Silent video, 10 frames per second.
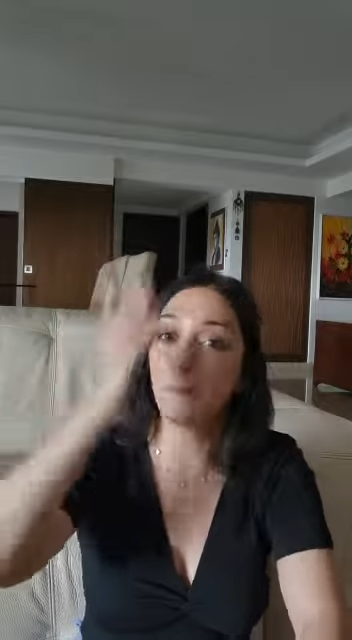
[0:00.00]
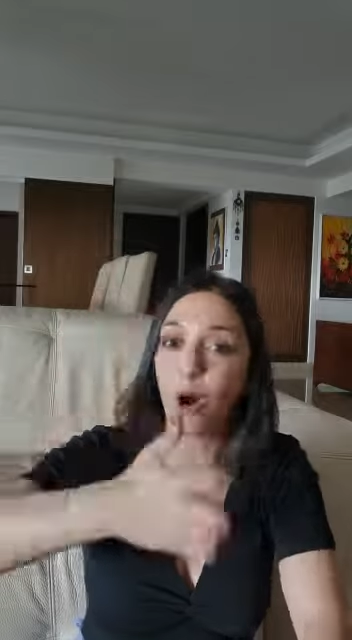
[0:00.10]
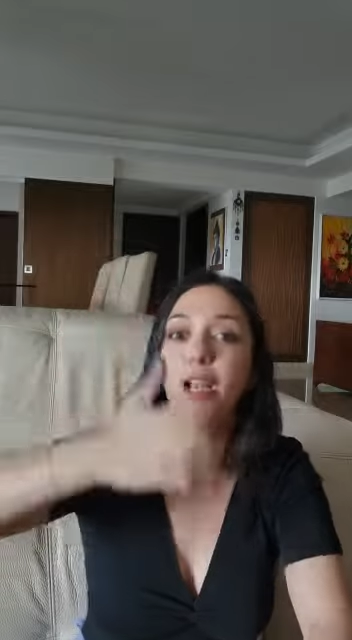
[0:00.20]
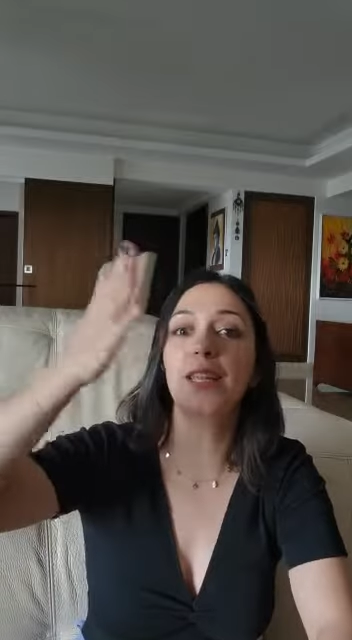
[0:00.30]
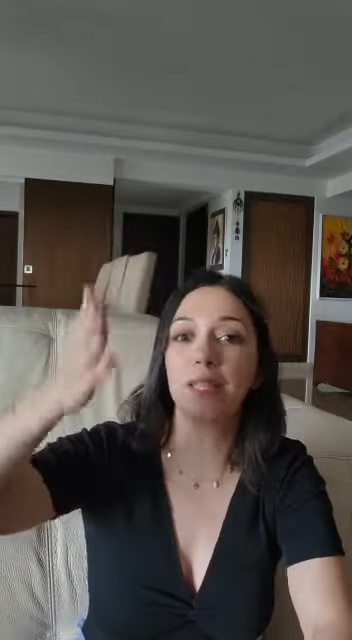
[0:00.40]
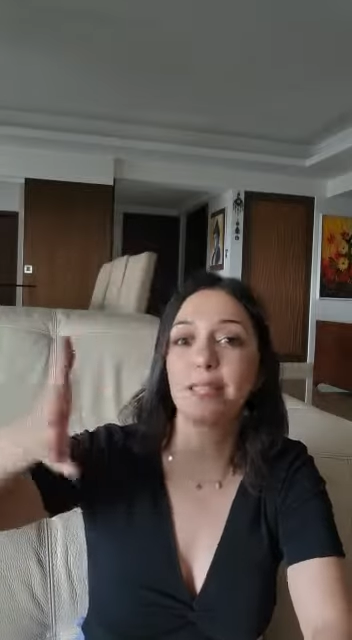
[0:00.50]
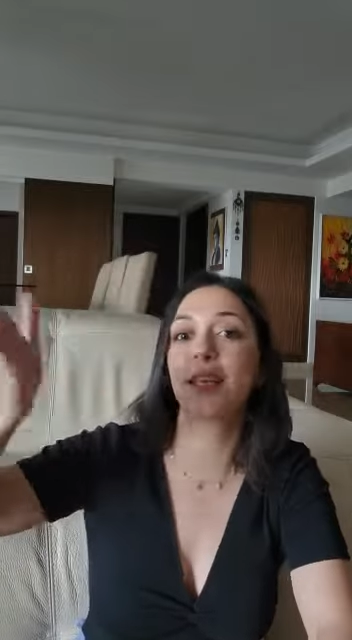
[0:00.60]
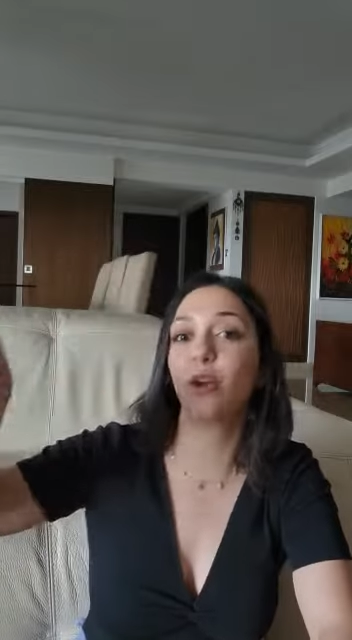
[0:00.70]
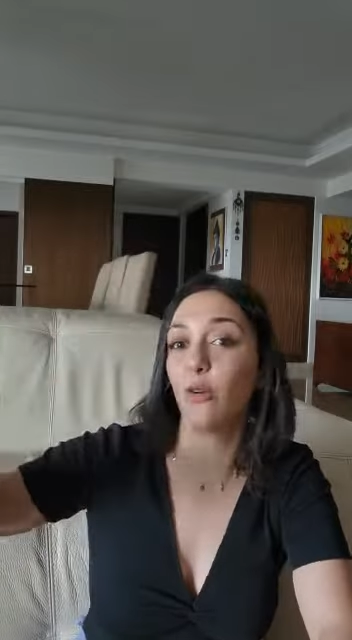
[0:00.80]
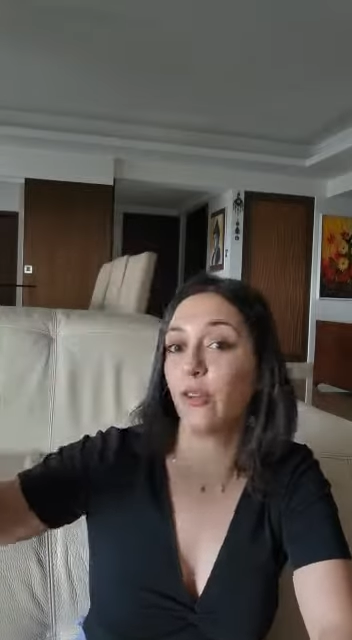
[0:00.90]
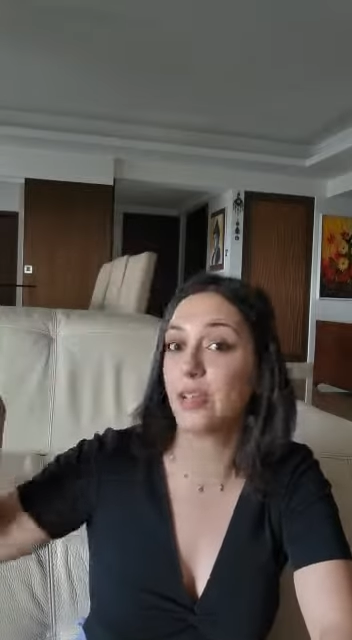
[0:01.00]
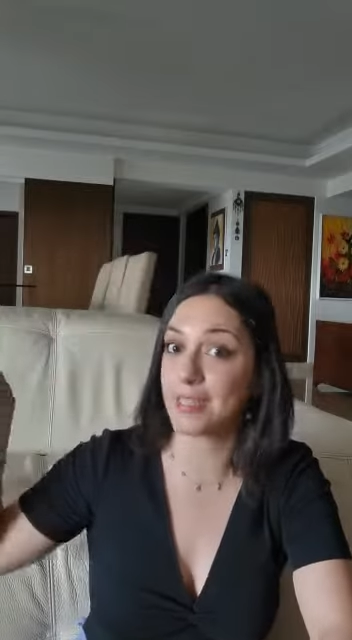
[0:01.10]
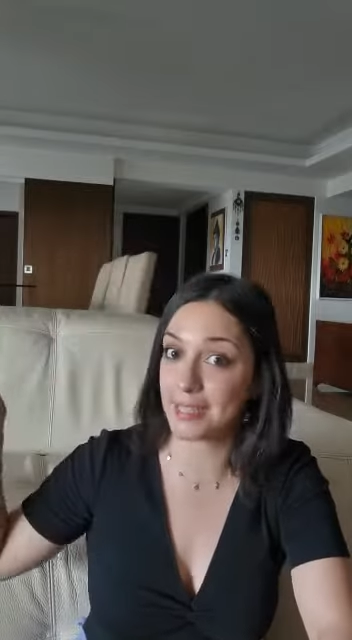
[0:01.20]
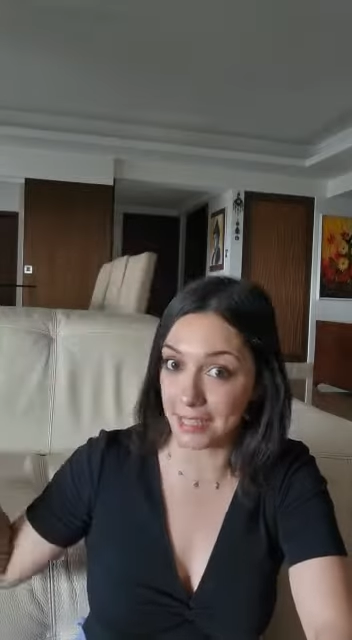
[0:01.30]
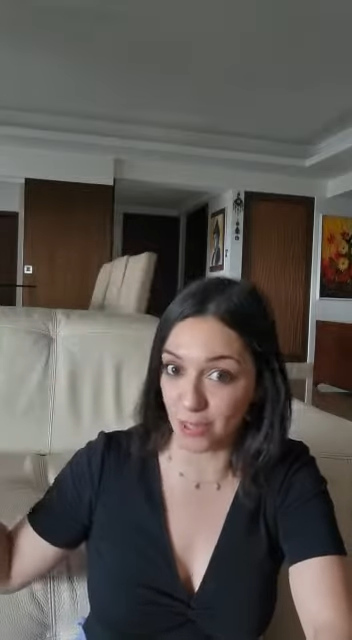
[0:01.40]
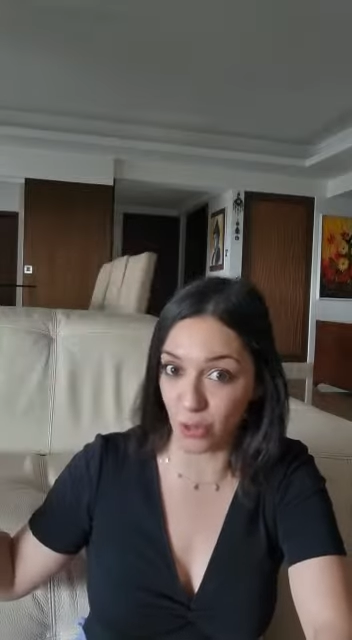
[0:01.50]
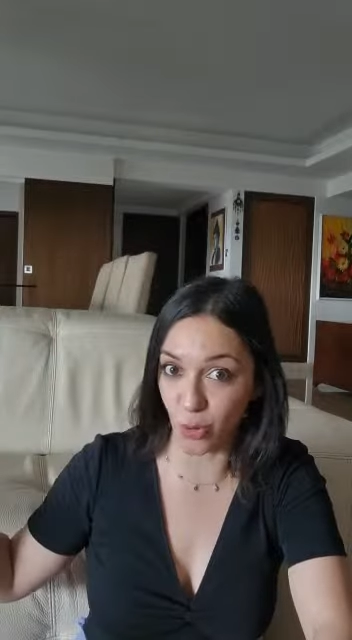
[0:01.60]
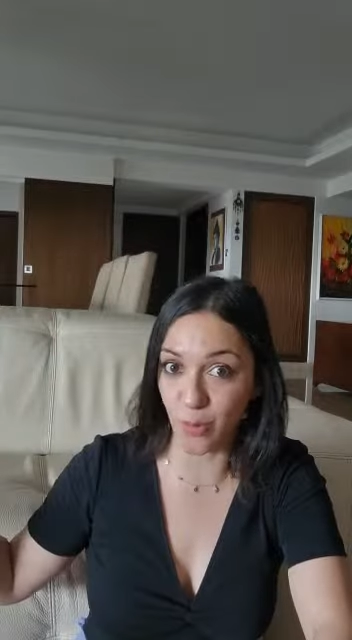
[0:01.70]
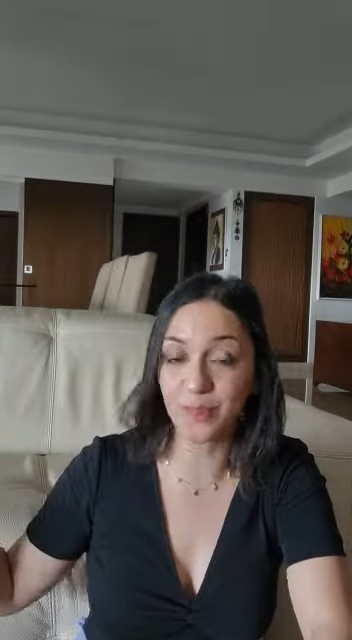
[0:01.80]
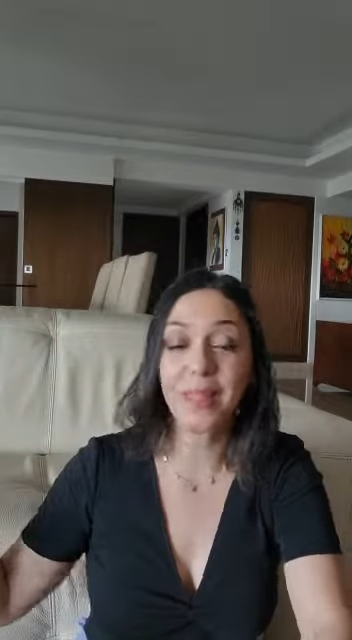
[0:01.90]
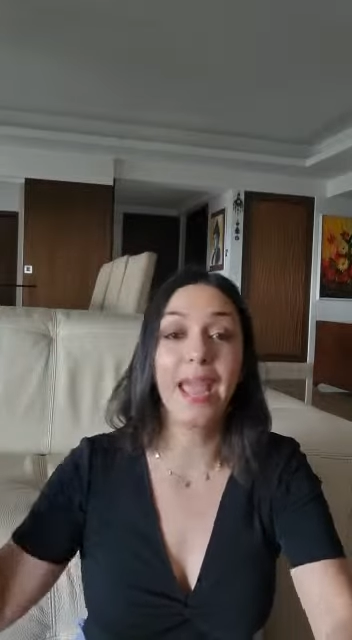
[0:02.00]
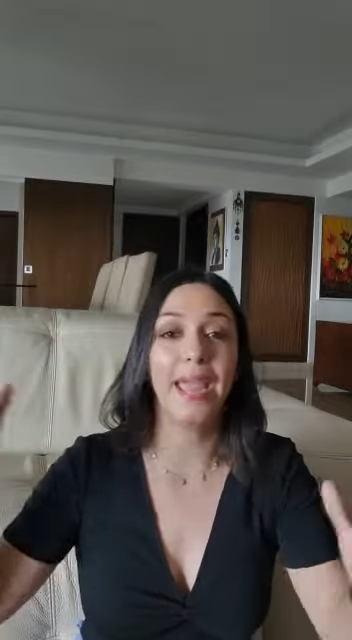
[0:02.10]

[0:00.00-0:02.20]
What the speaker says: Polycystic ovarian syndrome.